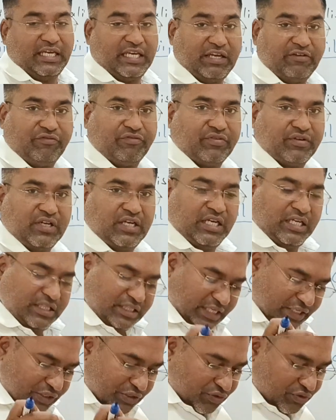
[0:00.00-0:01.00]
If
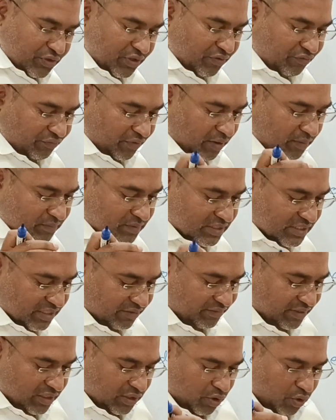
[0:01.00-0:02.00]
the uniform
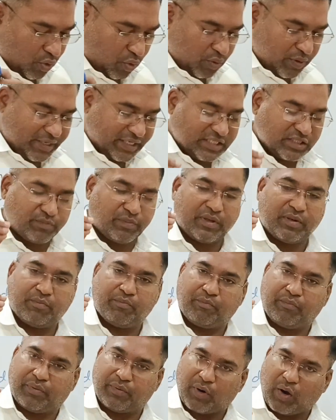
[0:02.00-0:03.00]
civil code is
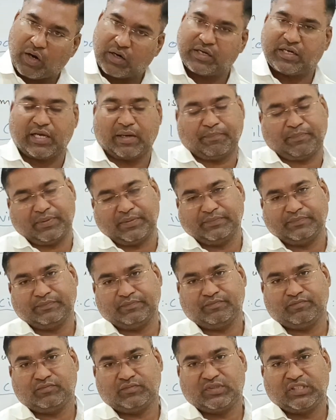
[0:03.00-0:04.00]
been brought up,
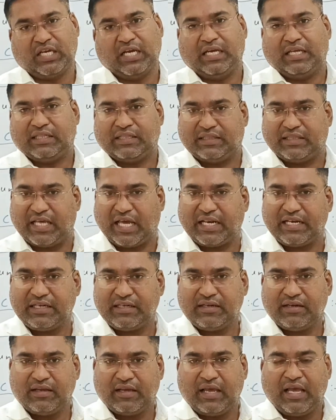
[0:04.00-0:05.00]

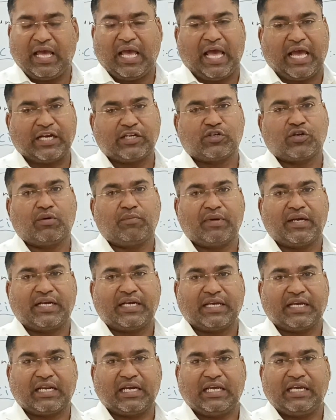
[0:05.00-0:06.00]
then
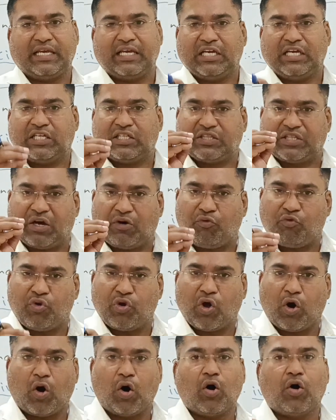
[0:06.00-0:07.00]
automatically the
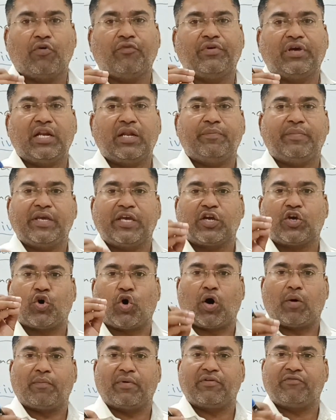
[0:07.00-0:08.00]
law will be
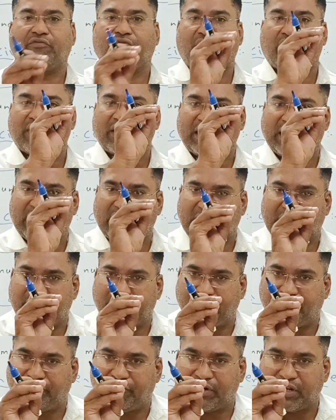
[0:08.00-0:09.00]
common for
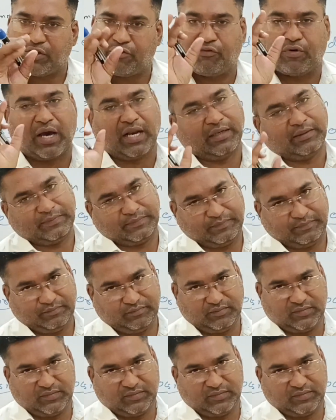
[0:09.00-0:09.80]
everyone.